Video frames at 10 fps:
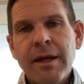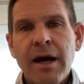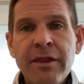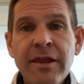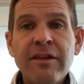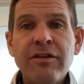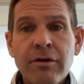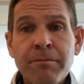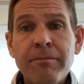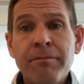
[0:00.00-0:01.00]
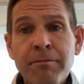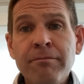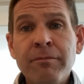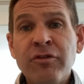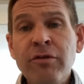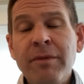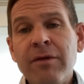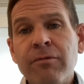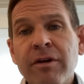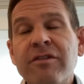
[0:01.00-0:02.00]
Yeah, I think there are two
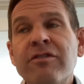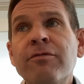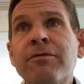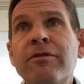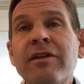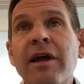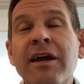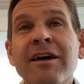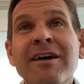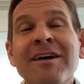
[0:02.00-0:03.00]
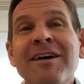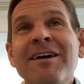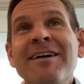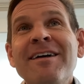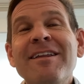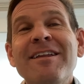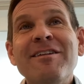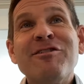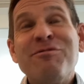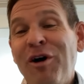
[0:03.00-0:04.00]
main reasons. So first, like,
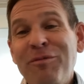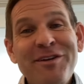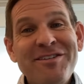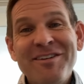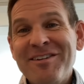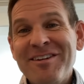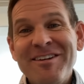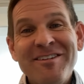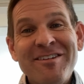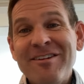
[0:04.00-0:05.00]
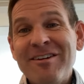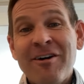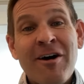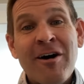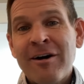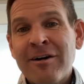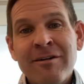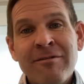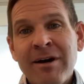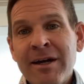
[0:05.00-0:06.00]
small businesses are
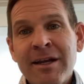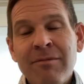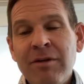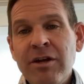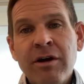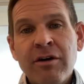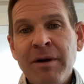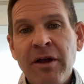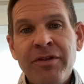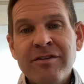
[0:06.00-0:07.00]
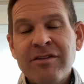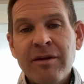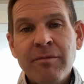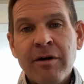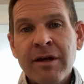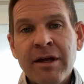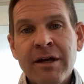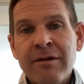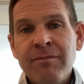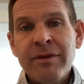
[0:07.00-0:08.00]
hard, right? I mean, you hear about this in the
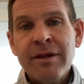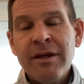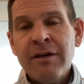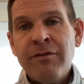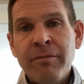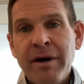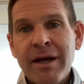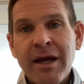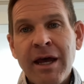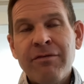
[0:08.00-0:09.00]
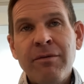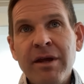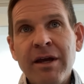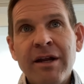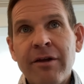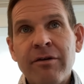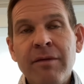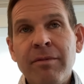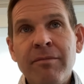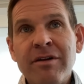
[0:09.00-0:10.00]
market. If you're buying a $500,000
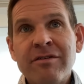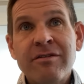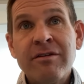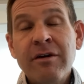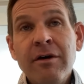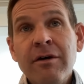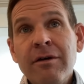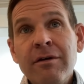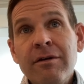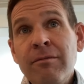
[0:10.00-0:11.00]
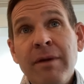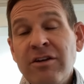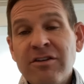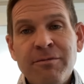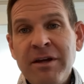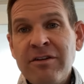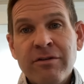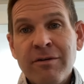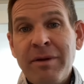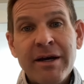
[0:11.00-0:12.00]
EBITDA business, you may just be
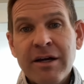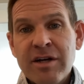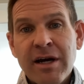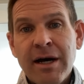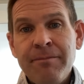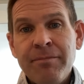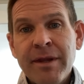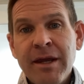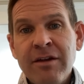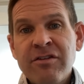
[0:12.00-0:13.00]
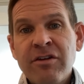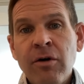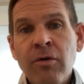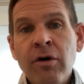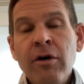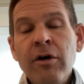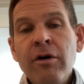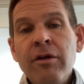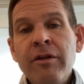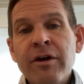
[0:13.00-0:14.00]
sort of buying a job. And so
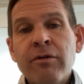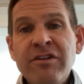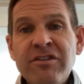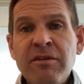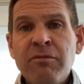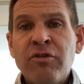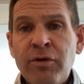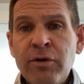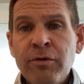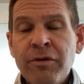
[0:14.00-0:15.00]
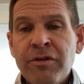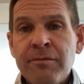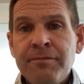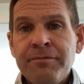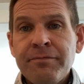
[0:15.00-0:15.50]
there is some truth